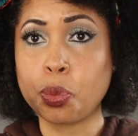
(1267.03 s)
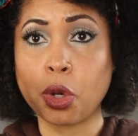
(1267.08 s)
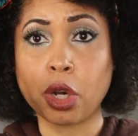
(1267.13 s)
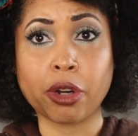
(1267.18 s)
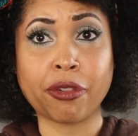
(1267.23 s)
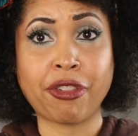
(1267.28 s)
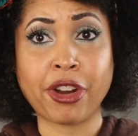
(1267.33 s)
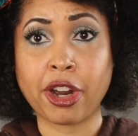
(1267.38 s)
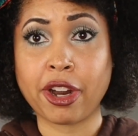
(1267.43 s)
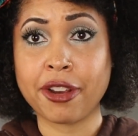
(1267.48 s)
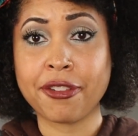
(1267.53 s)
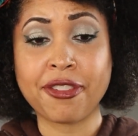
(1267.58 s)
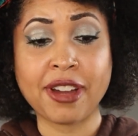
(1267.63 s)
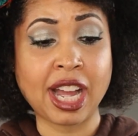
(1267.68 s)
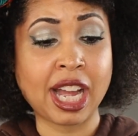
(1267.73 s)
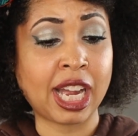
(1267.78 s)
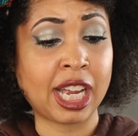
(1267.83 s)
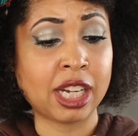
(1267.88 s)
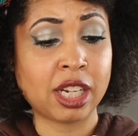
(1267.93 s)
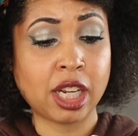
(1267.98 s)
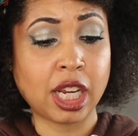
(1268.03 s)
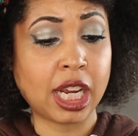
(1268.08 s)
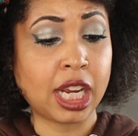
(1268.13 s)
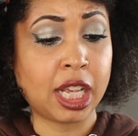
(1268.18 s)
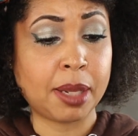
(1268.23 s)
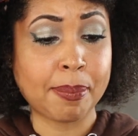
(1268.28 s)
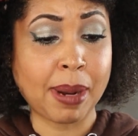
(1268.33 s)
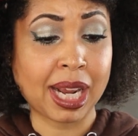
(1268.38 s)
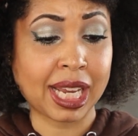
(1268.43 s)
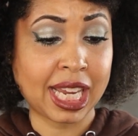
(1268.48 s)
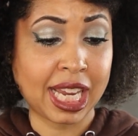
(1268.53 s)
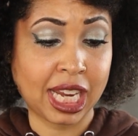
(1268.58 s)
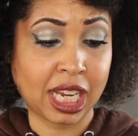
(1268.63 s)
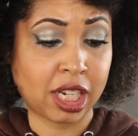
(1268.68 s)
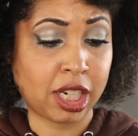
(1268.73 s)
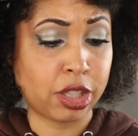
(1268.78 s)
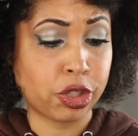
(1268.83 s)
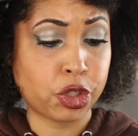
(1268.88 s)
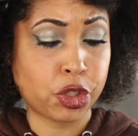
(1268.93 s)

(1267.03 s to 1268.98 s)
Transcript: work very fine in my Canon.